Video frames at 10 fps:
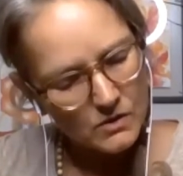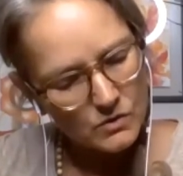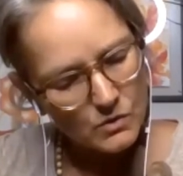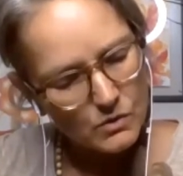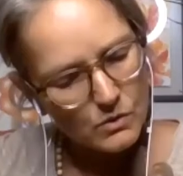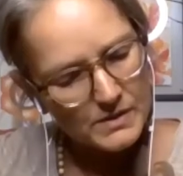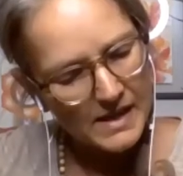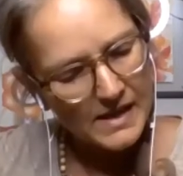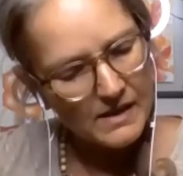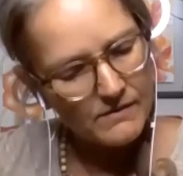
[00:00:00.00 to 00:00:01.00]
You'll
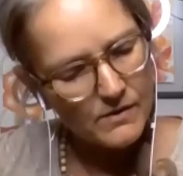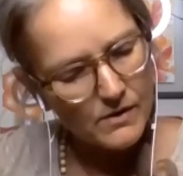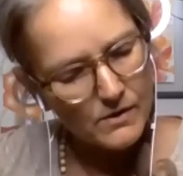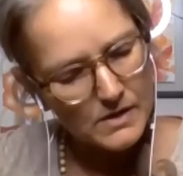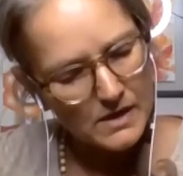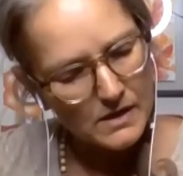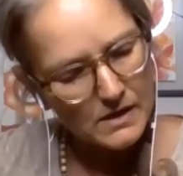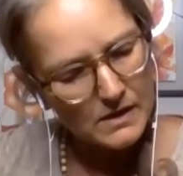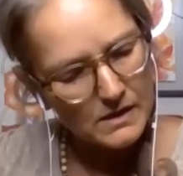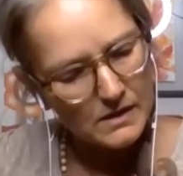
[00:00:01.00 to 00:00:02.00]
never
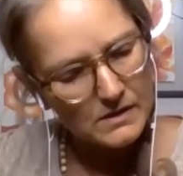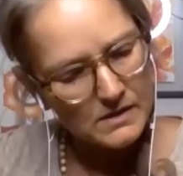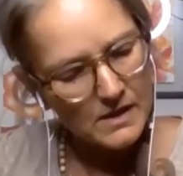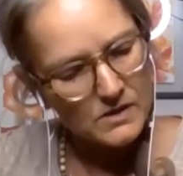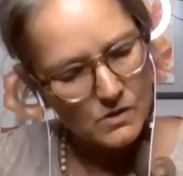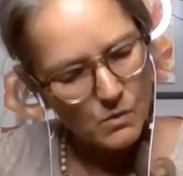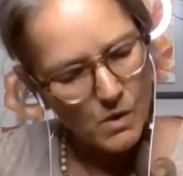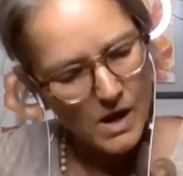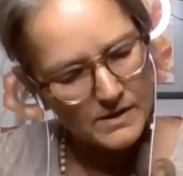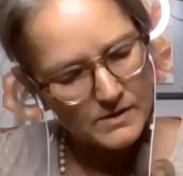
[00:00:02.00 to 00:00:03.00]
need to
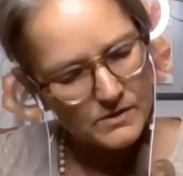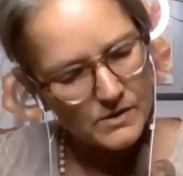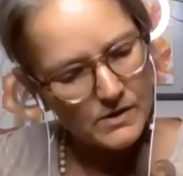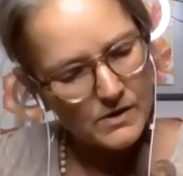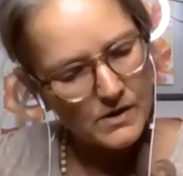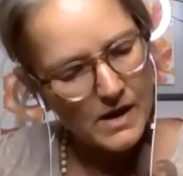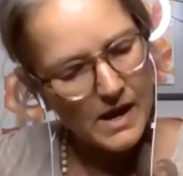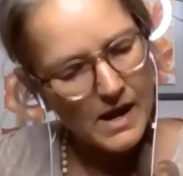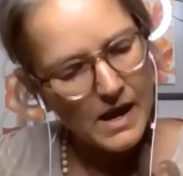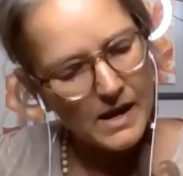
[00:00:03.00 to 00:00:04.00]
wander
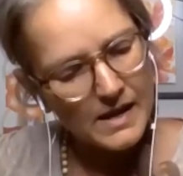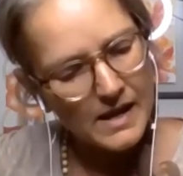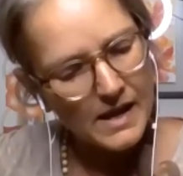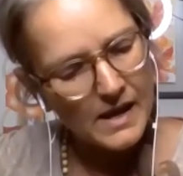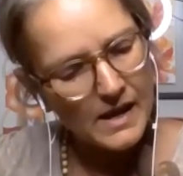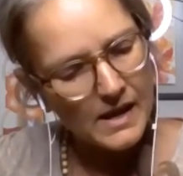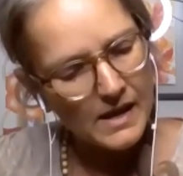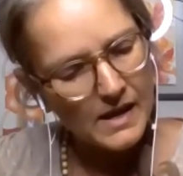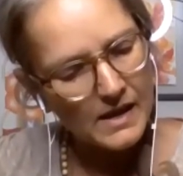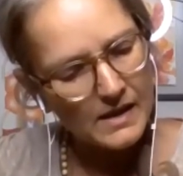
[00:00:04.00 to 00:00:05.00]

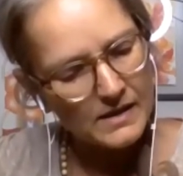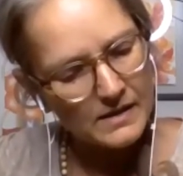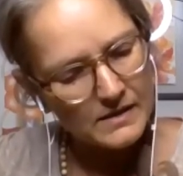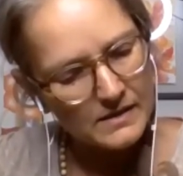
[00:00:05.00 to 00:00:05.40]
again.